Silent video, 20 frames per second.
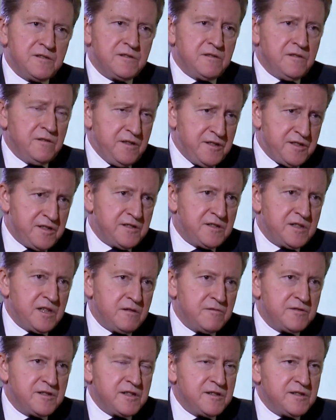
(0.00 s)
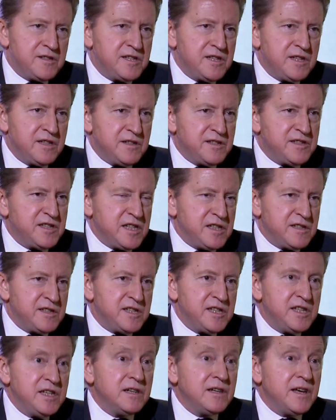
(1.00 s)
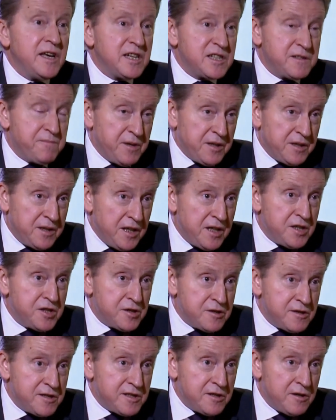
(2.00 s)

sir. This is our sincere, sincere expectations,